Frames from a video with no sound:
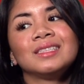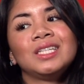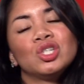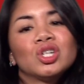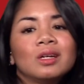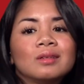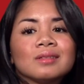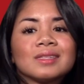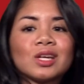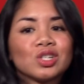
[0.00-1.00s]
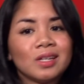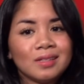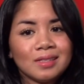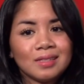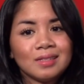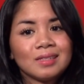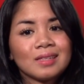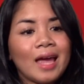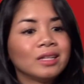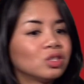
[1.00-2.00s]
teaching sessions?
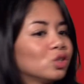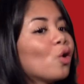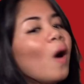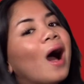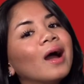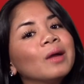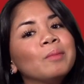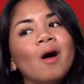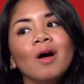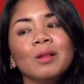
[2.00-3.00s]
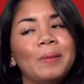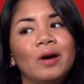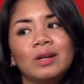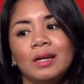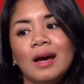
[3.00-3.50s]
And I am all about it.